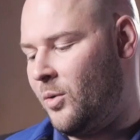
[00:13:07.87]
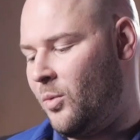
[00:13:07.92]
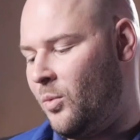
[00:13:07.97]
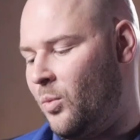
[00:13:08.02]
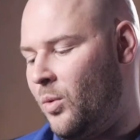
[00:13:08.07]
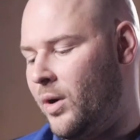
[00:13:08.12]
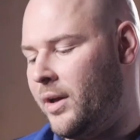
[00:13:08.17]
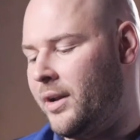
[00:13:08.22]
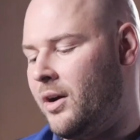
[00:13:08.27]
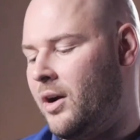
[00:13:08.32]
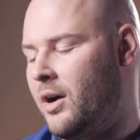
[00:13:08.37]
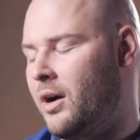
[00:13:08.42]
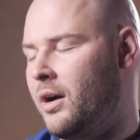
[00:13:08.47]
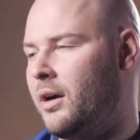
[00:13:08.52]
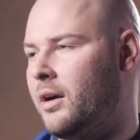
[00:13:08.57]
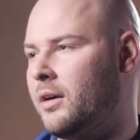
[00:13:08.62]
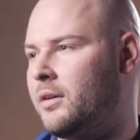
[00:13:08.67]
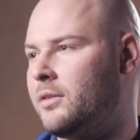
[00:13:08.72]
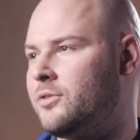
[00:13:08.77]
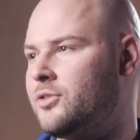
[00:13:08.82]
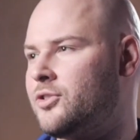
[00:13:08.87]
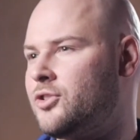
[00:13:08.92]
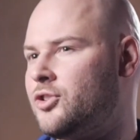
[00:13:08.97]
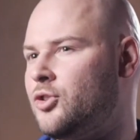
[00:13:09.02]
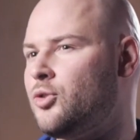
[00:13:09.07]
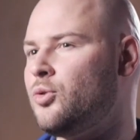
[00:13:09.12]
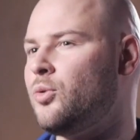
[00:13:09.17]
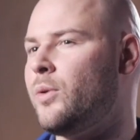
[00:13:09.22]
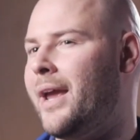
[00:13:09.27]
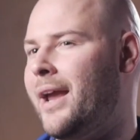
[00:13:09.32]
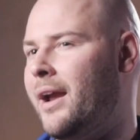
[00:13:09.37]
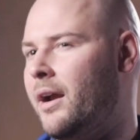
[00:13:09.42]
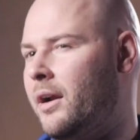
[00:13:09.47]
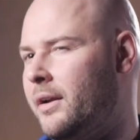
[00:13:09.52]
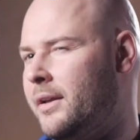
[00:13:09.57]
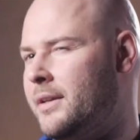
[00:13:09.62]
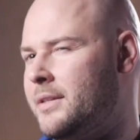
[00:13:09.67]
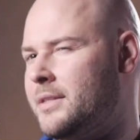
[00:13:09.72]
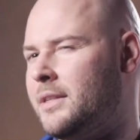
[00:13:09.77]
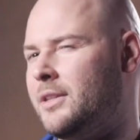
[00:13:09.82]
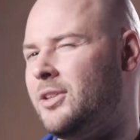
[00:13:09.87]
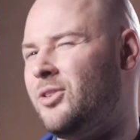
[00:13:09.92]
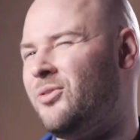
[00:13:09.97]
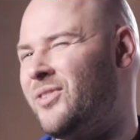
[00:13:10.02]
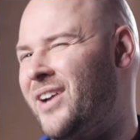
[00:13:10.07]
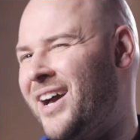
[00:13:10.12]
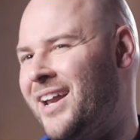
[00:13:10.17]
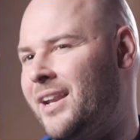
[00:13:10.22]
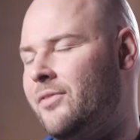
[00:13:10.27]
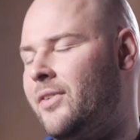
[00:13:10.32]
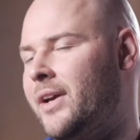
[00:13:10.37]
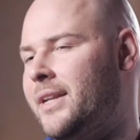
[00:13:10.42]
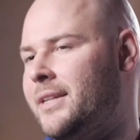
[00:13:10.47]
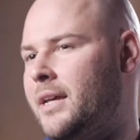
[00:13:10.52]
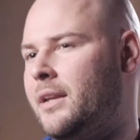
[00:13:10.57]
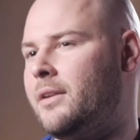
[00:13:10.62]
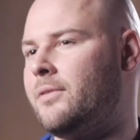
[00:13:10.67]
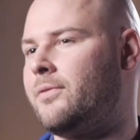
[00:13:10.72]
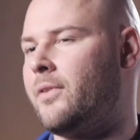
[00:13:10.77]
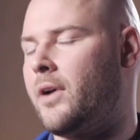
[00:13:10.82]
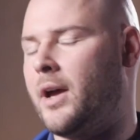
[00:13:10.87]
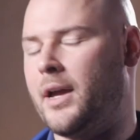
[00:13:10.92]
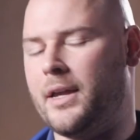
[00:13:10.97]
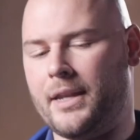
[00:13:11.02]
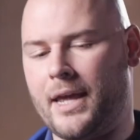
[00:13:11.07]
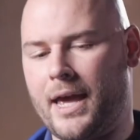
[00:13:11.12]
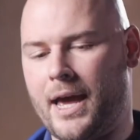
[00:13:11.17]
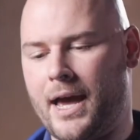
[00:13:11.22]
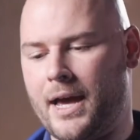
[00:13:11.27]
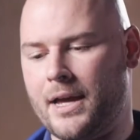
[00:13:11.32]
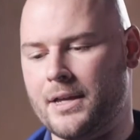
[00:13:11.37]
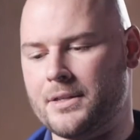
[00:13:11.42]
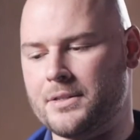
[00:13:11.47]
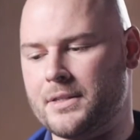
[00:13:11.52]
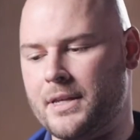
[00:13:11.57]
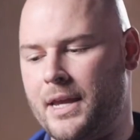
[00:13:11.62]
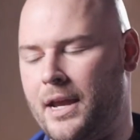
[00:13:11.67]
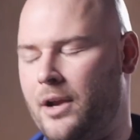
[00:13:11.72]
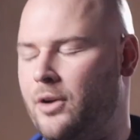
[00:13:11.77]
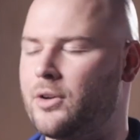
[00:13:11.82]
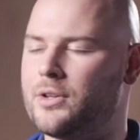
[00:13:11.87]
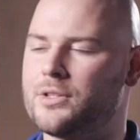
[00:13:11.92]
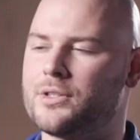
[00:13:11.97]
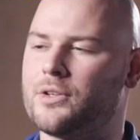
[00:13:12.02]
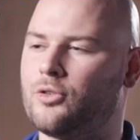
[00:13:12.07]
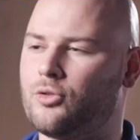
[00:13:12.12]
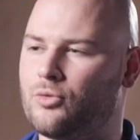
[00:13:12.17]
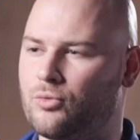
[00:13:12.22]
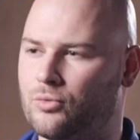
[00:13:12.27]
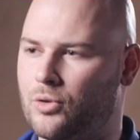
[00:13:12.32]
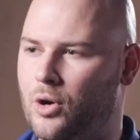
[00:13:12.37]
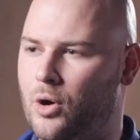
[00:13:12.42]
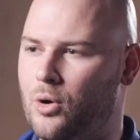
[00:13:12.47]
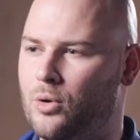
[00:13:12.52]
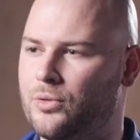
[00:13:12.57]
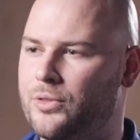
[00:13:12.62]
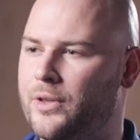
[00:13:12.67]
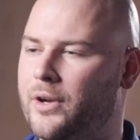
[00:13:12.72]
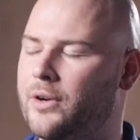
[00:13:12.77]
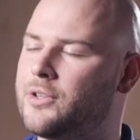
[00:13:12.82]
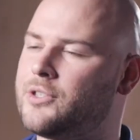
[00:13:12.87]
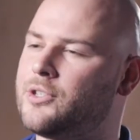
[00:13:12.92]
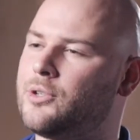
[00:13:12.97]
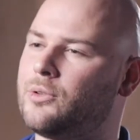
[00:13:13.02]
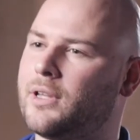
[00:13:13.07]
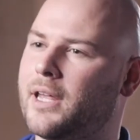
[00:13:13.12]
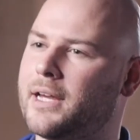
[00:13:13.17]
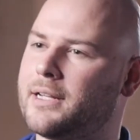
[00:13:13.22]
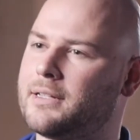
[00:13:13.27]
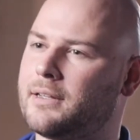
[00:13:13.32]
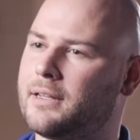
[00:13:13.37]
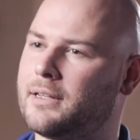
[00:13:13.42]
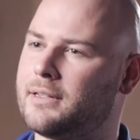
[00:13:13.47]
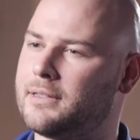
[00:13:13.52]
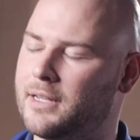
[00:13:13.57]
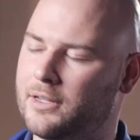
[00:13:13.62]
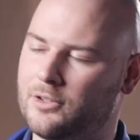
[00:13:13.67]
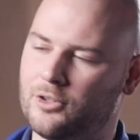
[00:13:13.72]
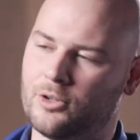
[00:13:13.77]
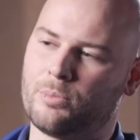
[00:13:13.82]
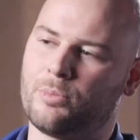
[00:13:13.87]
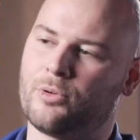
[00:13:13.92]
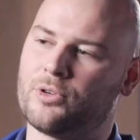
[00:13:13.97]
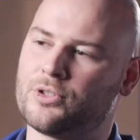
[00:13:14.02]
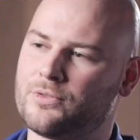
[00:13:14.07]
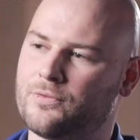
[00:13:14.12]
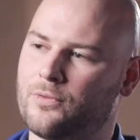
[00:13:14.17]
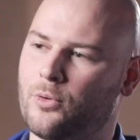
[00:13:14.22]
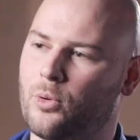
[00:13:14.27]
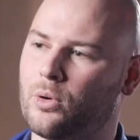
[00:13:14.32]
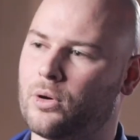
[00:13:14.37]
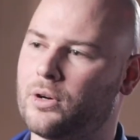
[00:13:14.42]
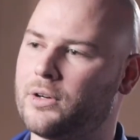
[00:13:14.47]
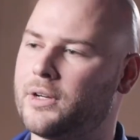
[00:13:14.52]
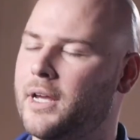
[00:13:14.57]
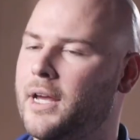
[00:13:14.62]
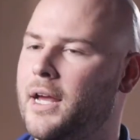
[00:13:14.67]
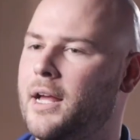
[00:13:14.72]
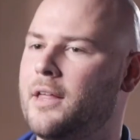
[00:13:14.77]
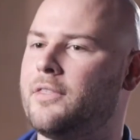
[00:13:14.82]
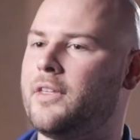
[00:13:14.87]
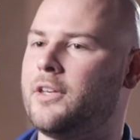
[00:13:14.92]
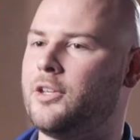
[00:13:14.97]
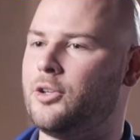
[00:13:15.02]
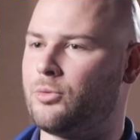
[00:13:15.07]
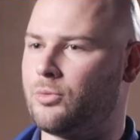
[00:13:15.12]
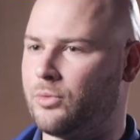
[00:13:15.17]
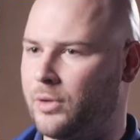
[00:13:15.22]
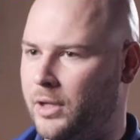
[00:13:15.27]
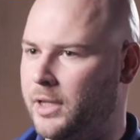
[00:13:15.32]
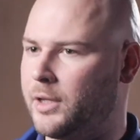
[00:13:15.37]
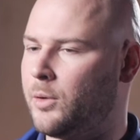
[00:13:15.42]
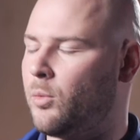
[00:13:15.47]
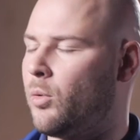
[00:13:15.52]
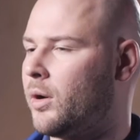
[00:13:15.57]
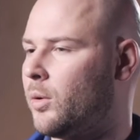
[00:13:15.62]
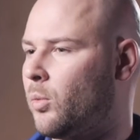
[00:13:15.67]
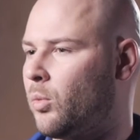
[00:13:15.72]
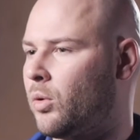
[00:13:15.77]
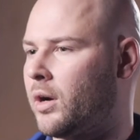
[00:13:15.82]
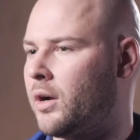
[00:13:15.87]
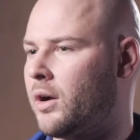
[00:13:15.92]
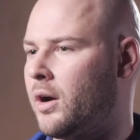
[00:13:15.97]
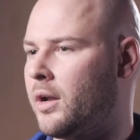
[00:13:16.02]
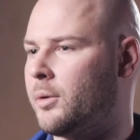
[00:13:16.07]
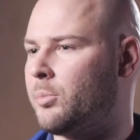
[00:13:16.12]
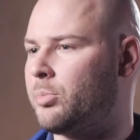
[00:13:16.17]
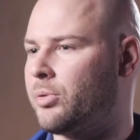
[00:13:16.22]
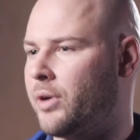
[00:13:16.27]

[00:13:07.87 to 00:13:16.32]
What are two areas that you've kind of identified as areas of growth, areas you'd like to continue to push forward? that you really want to work on and